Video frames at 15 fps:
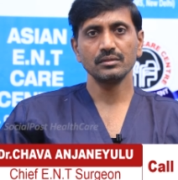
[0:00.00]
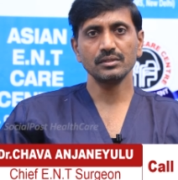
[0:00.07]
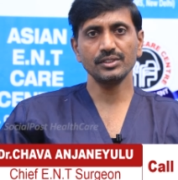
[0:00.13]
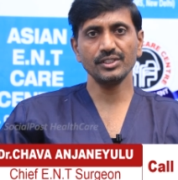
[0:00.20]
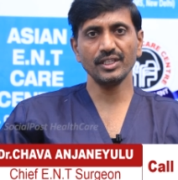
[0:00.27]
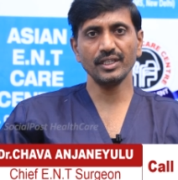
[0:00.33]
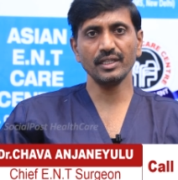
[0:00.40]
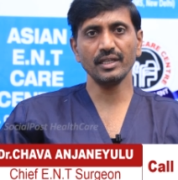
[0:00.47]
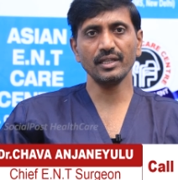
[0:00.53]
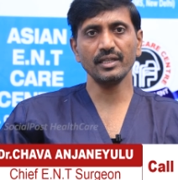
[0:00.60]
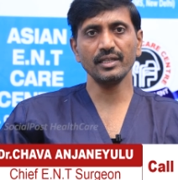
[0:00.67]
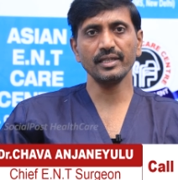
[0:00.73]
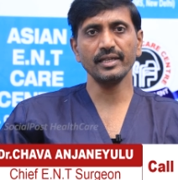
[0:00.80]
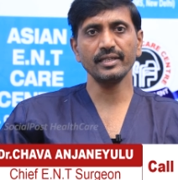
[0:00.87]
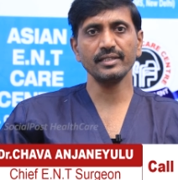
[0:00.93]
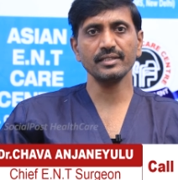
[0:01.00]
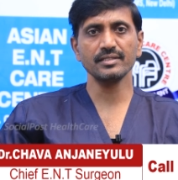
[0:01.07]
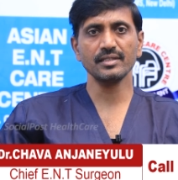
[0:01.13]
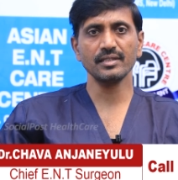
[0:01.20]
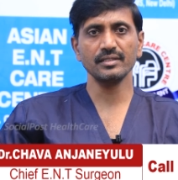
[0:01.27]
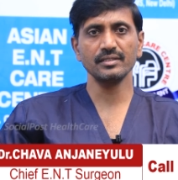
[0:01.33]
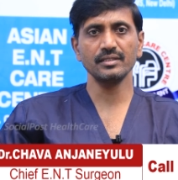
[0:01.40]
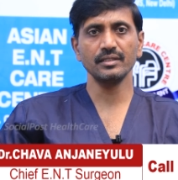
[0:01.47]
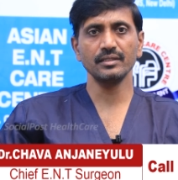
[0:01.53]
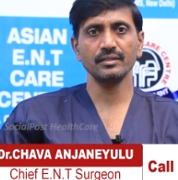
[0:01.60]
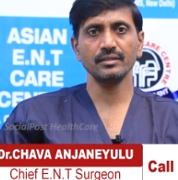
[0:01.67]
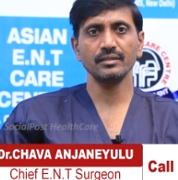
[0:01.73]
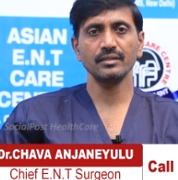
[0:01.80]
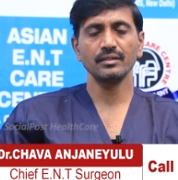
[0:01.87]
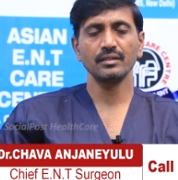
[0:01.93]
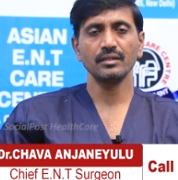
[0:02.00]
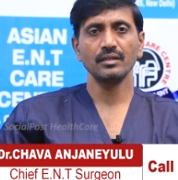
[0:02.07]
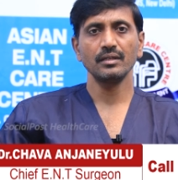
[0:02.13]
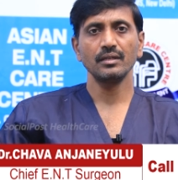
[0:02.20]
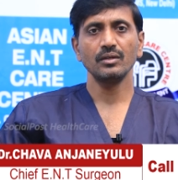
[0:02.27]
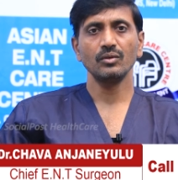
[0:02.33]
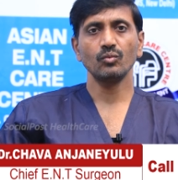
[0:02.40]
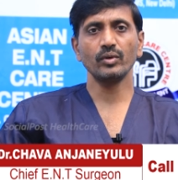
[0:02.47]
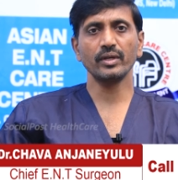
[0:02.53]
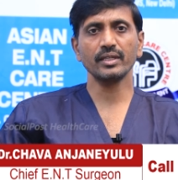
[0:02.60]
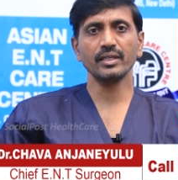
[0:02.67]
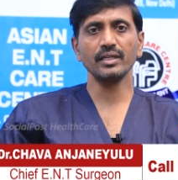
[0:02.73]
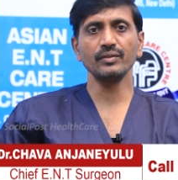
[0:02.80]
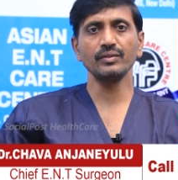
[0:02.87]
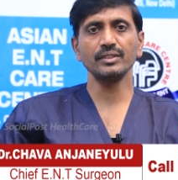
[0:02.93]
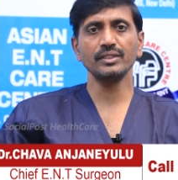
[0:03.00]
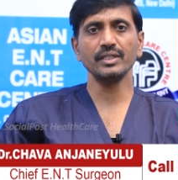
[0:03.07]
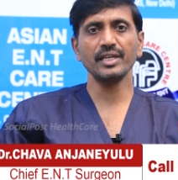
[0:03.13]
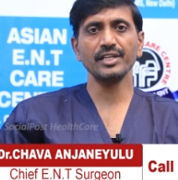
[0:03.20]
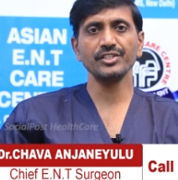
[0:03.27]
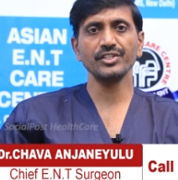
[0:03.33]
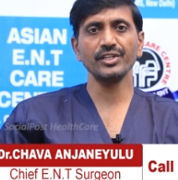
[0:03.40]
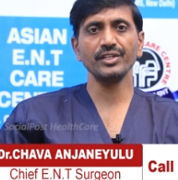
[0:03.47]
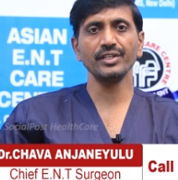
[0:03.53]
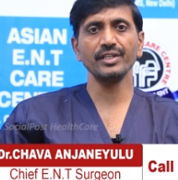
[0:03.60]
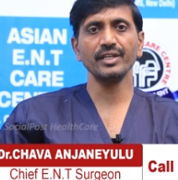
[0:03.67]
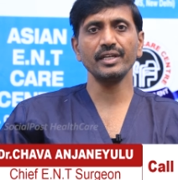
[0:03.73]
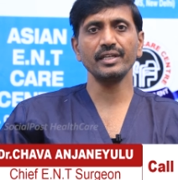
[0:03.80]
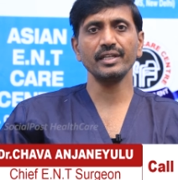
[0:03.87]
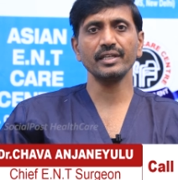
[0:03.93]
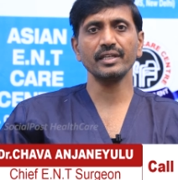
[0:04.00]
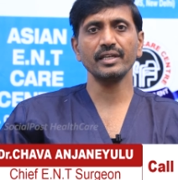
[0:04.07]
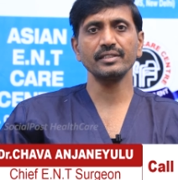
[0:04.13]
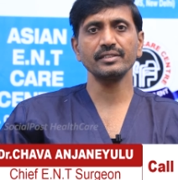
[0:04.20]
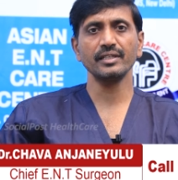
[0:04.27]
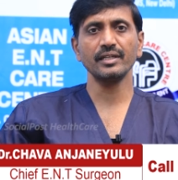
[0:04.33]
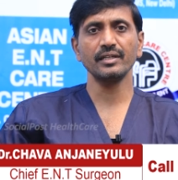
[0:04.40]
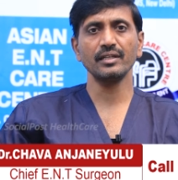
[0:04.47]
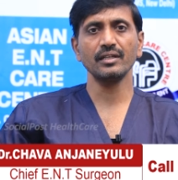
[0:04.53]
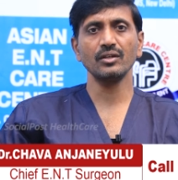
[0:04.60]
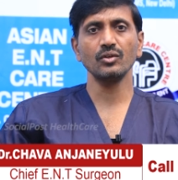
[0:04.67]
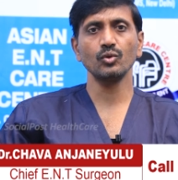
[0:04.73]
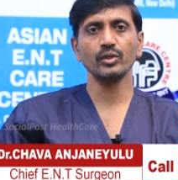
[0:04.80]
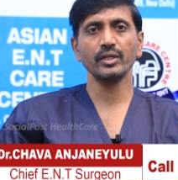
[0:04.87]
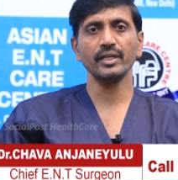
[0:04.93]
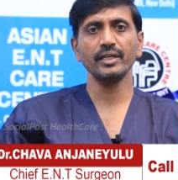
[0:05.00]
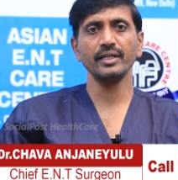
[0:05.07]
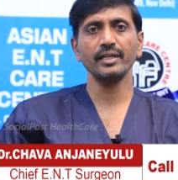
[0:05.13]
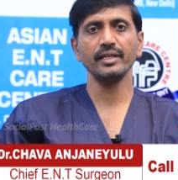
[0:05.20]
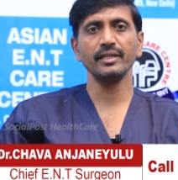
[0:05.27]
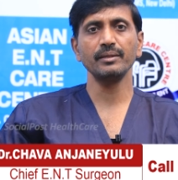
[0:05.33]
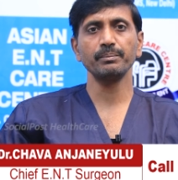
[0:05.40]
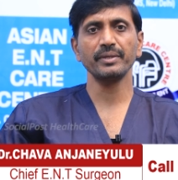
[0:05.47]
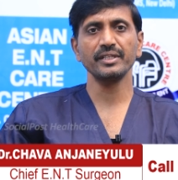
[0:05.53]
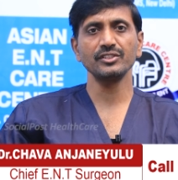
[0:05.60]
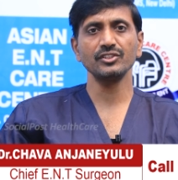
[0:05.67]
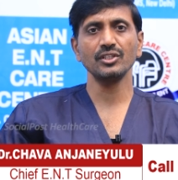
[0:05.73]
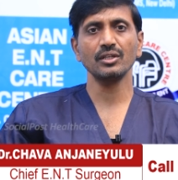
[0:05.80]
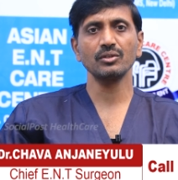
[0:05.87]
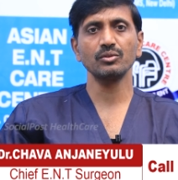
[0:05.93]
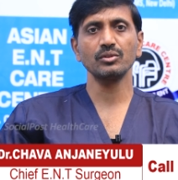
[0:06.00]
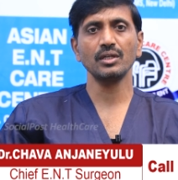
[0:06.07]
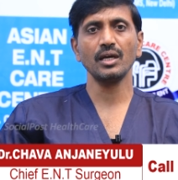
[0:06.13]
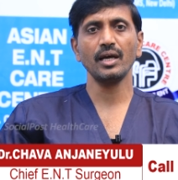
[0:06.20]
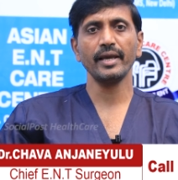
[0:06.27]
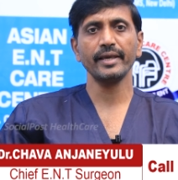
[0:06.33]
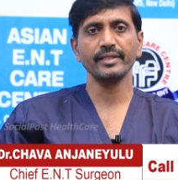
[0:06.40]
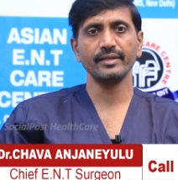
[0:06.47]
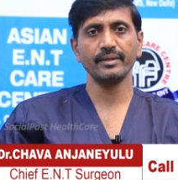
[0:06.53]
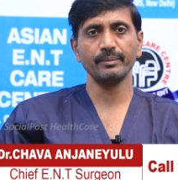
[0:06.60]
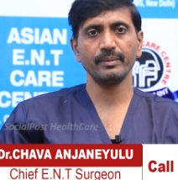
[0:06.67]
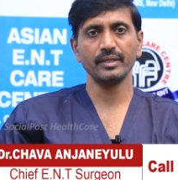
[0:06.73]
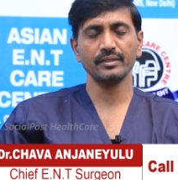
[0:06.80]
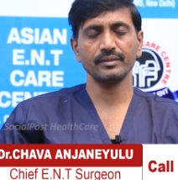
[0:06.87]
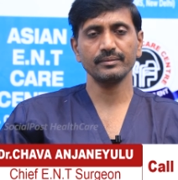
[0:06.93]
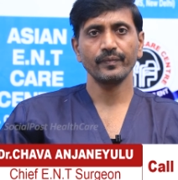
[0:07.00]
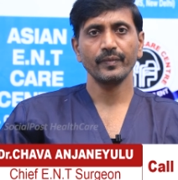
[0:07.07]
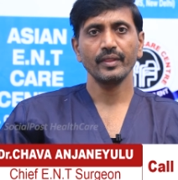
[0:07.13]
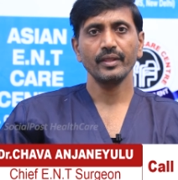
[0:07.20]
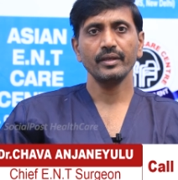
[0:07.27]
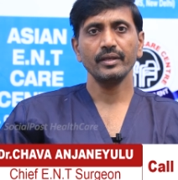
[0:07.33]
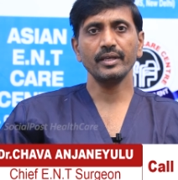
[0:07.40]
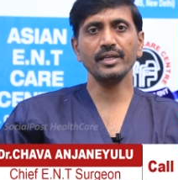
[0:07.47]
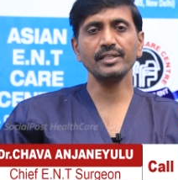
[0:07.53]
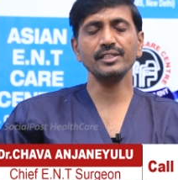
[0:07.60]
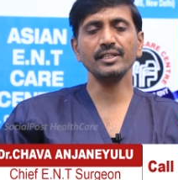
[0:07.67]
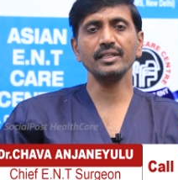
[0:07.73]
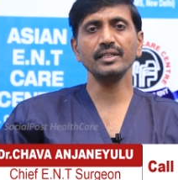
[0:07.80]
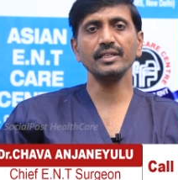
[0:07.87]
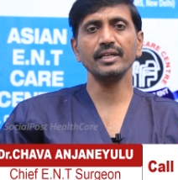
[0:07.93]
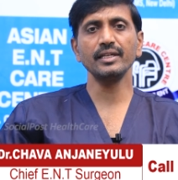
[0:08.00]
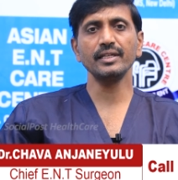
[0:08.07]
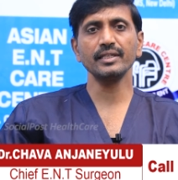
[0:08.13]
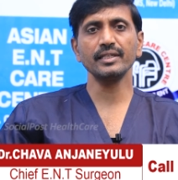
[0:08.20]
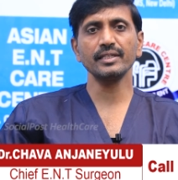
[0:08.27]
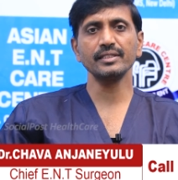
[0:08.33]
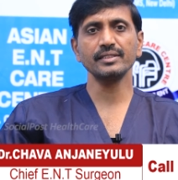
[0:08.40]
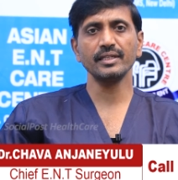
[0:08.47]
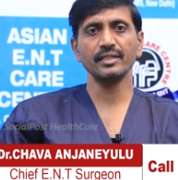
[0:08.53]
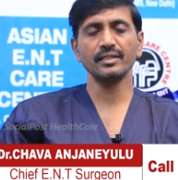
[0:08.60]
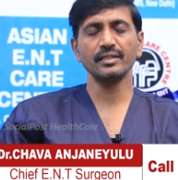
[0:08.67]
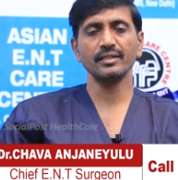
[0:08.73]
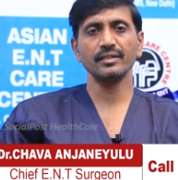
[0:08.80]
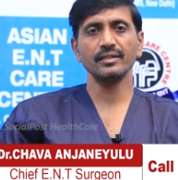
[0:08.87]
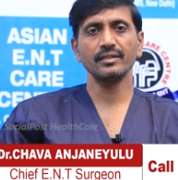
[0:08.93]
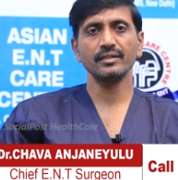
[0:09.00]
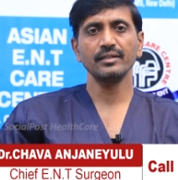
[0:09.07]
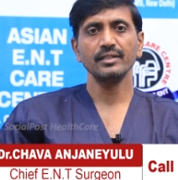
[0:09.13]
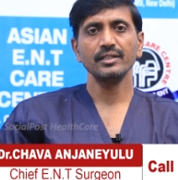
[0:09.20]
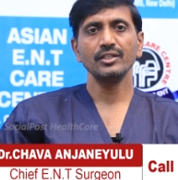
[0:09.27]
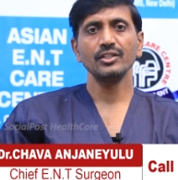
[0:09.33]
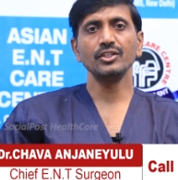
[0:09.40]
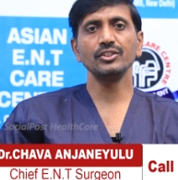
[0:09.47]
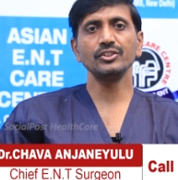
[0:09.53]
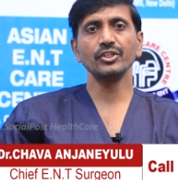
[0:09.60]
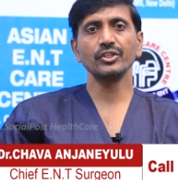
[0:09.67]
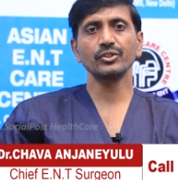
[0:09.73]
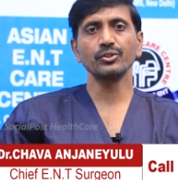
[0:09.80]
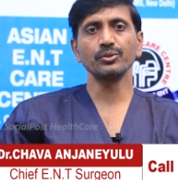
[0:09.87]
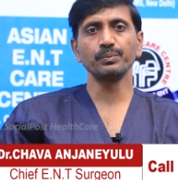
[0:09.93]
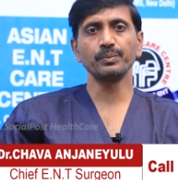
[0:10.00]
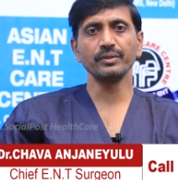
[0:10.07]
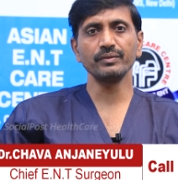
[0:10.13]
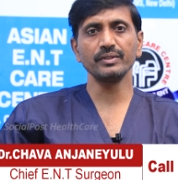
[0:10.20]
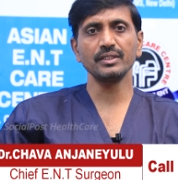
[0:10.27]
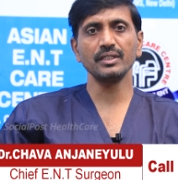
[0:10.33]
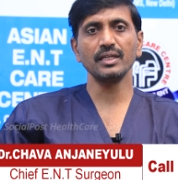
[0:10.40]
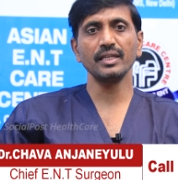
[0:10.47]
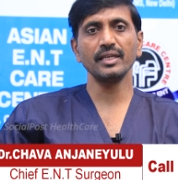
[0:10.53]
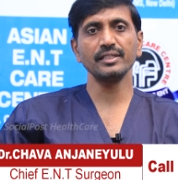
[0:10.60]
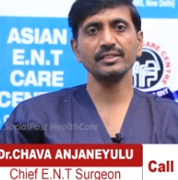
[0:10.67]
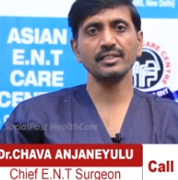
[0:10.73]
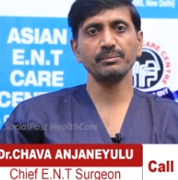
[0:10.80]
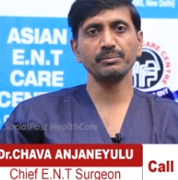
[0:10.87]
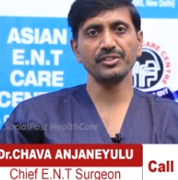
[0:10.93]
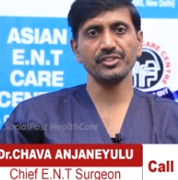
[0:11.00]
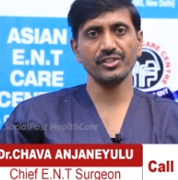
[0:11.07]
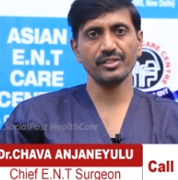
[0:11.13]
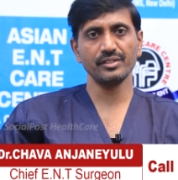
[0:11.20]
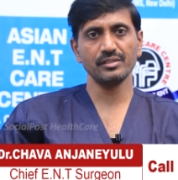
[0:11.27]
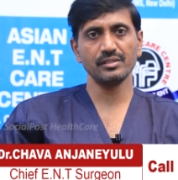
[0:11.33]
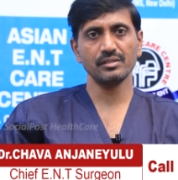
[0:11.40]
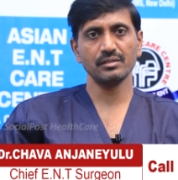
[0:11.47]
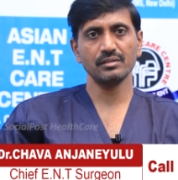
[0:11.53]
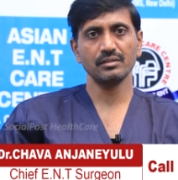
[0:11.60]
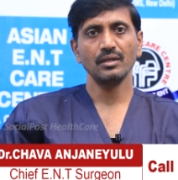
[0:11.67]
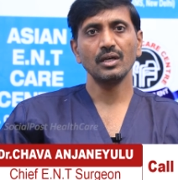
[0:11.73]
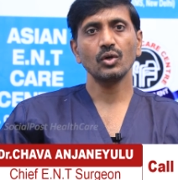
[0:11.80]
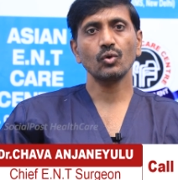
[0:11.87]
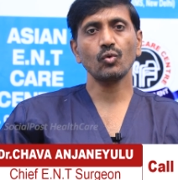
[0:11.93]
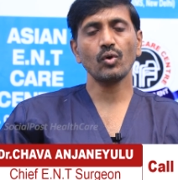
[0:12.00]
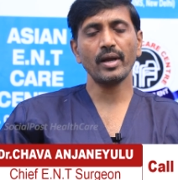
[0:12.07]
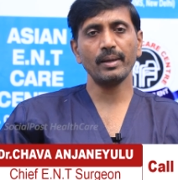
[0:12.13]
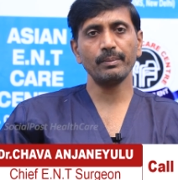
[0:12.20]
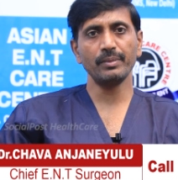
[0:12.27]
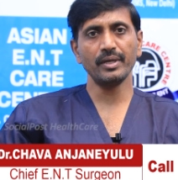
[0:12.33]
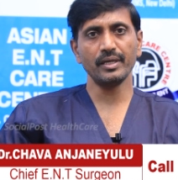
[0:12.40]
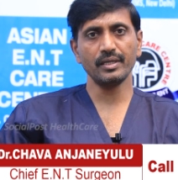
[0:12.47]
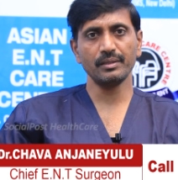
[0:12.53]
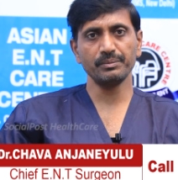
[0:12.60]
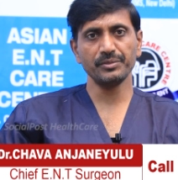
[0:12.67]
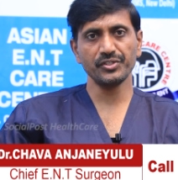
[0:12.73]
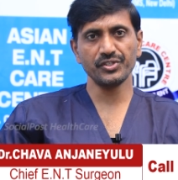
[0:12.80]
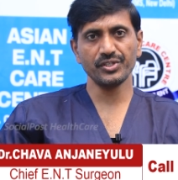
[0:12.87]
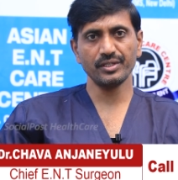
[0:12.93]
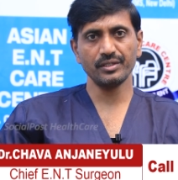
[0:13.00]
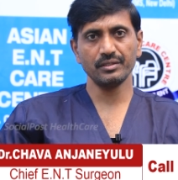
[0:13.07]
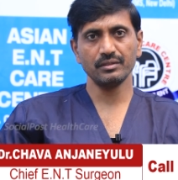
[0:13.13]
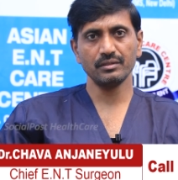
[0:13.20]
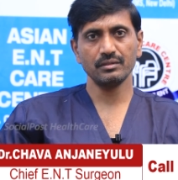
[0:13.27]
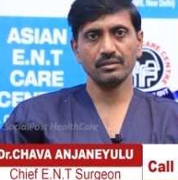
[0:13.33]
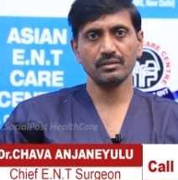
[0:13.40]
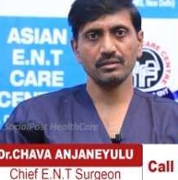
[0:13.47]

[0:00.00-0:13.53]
Senior E N T Surgeon working with the Asian E N T Care Center located in Panjagutta, Hyderabad. Asian E N T Care Center is equipped with laser machines, coblator machine,